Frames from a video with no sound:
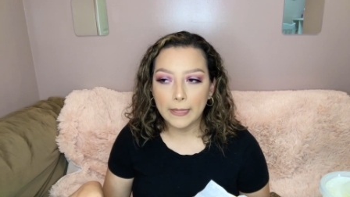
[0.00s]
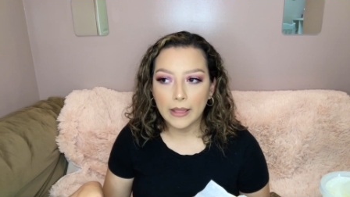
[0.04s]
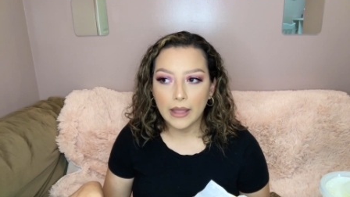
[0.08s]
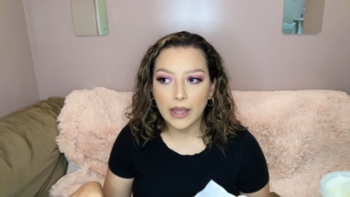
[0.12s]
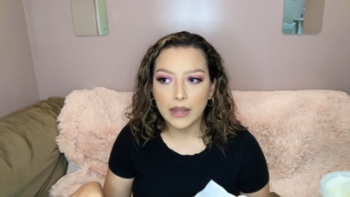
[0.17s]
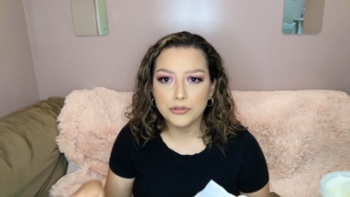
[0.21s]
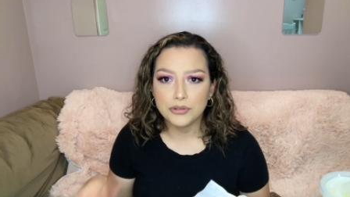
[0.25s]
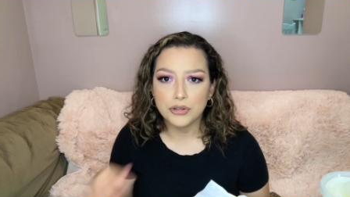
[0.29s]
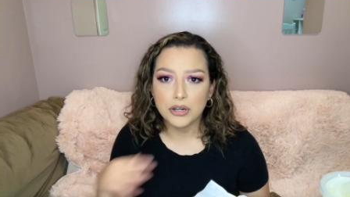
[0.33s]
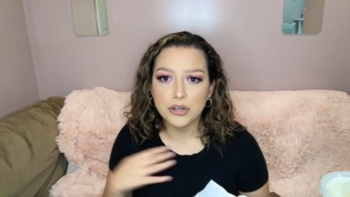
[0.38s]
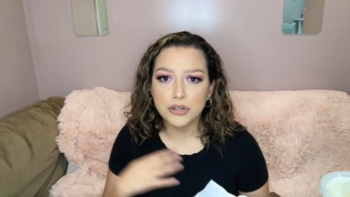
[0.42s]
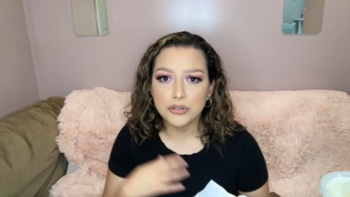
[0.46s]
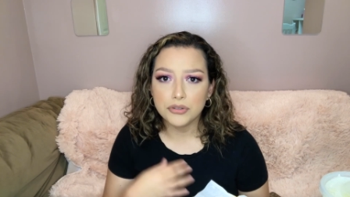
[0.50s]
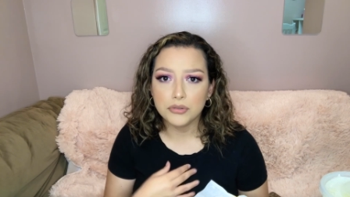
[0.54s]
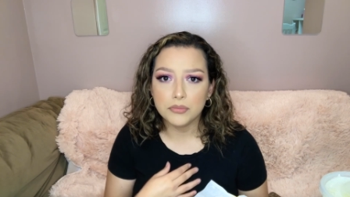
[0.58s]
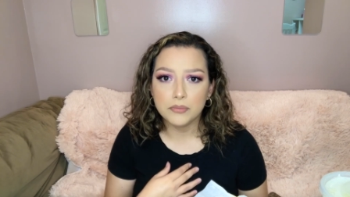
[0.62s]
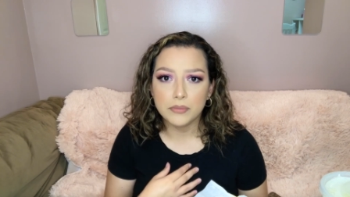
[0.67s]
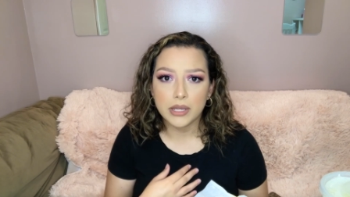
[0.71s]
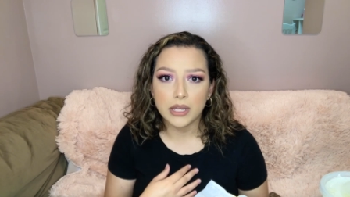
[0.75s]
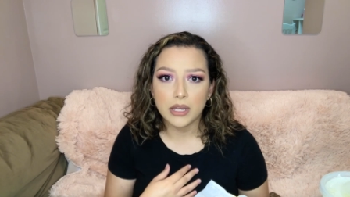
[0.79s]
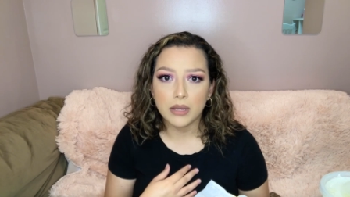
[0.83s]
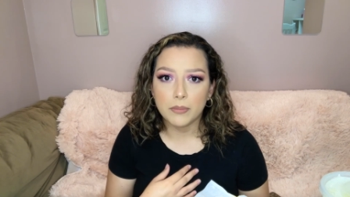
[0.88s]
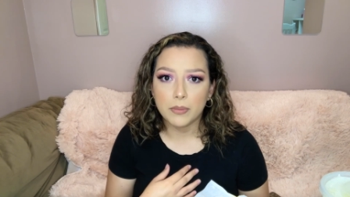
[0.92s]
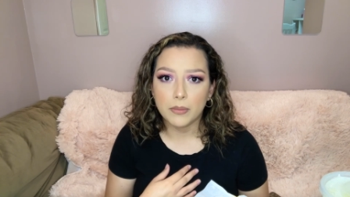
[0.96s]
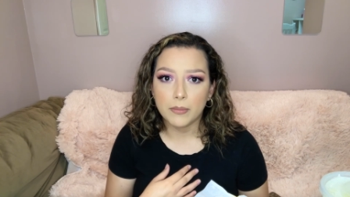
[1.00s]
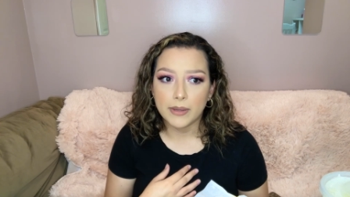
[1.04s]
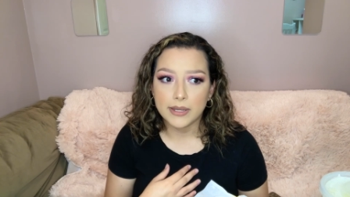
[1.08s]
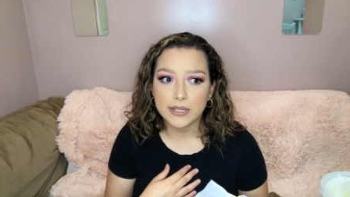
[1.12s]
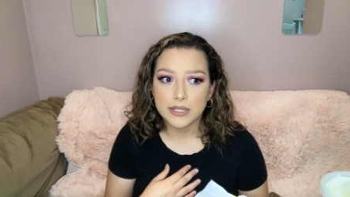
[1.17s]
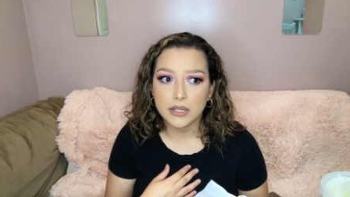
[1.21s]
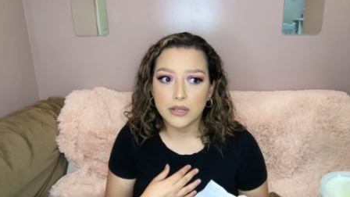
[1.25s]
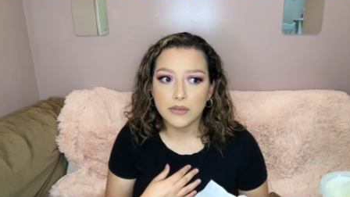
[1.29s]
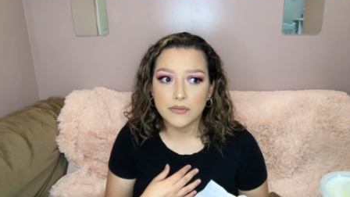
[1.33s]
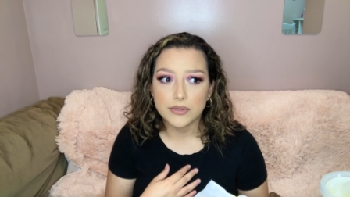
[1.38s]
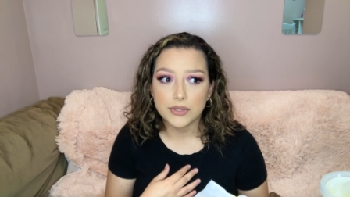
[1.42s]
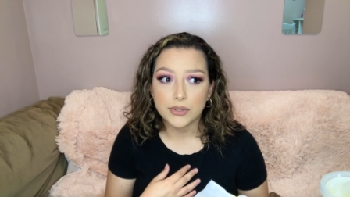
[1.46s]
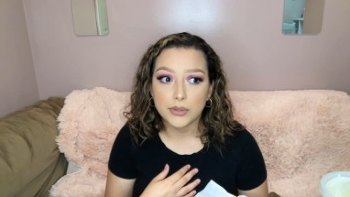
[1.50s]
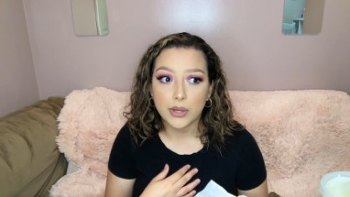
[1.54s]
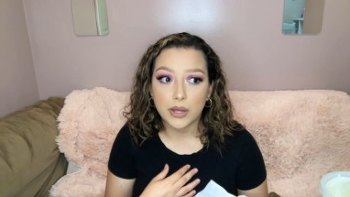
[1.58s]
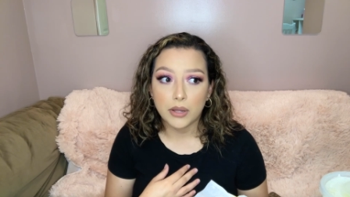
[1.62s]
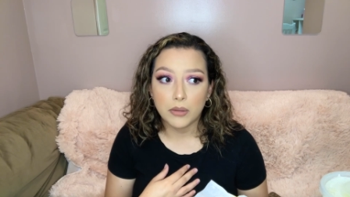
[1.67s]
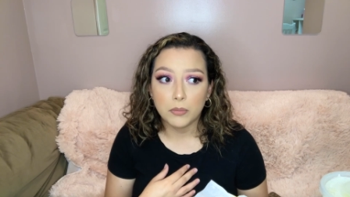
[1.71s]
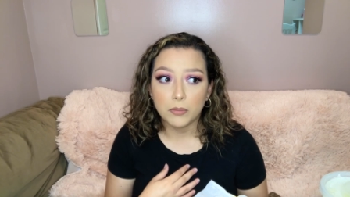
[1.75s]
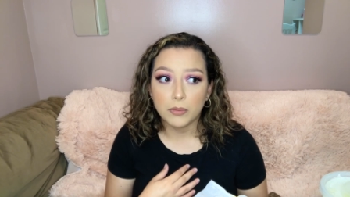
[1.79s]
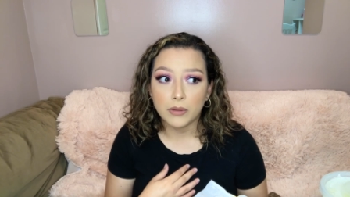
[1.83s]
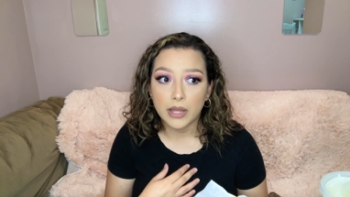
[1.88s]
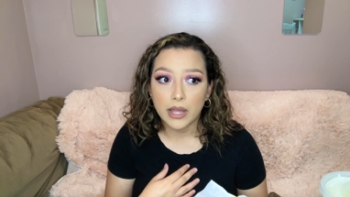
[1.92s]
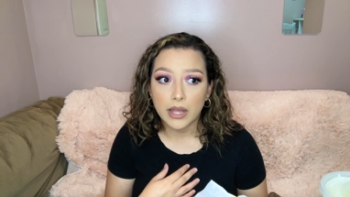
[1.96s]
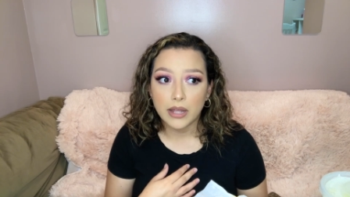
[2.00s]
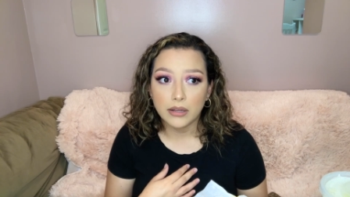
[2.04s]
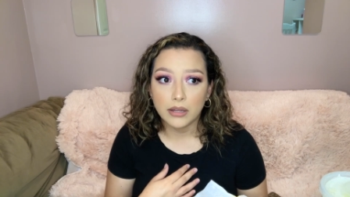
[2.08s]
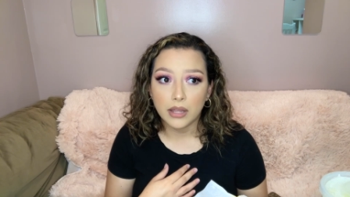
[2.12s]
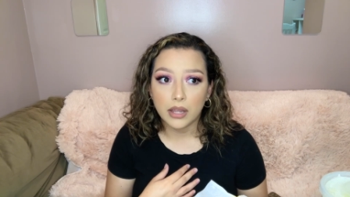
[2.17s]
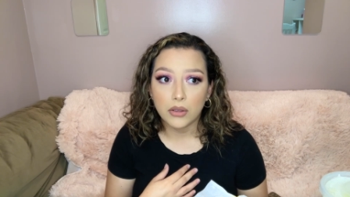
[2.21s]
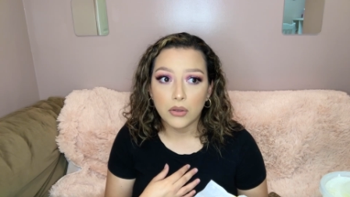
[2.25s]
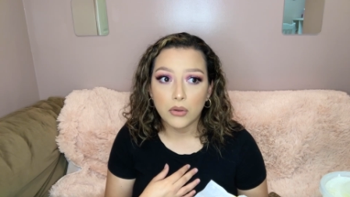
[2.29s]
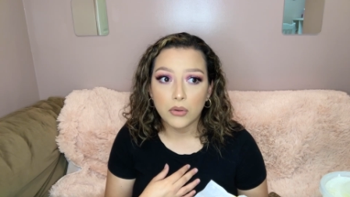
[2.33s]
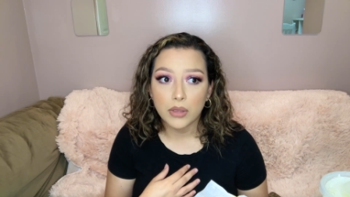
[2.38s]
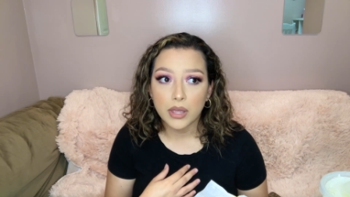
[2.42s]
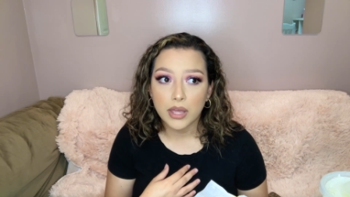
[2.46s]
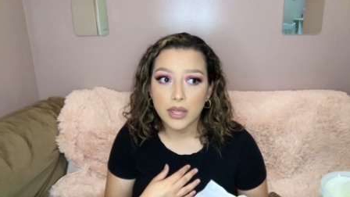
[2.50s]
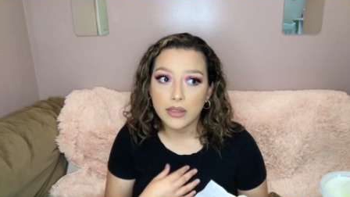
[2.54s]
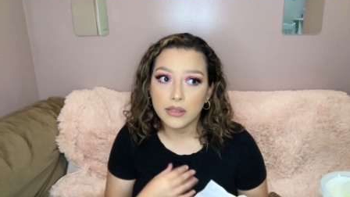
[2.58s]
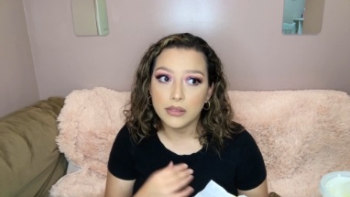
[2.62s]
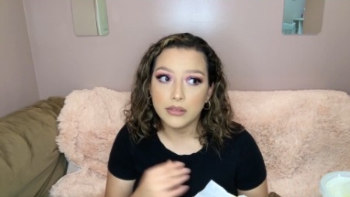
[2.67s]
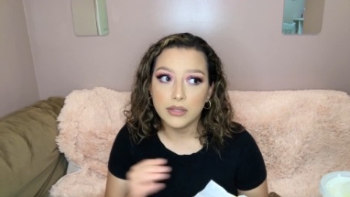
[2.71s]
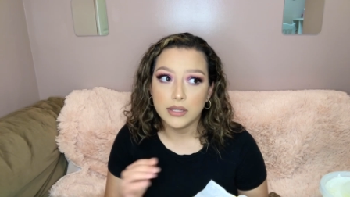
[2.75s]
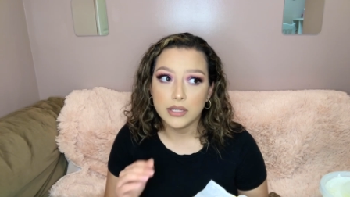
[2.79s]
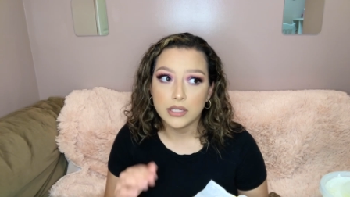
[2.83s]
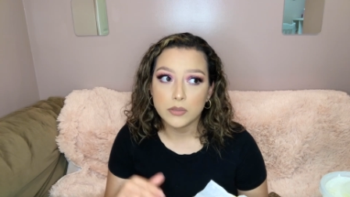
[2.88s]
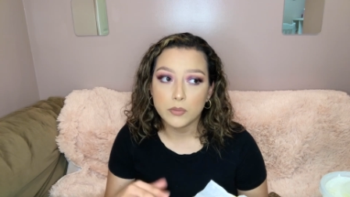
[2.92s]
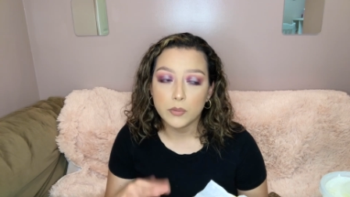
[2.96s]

I try to do makeup on myself so I'll plan like okay this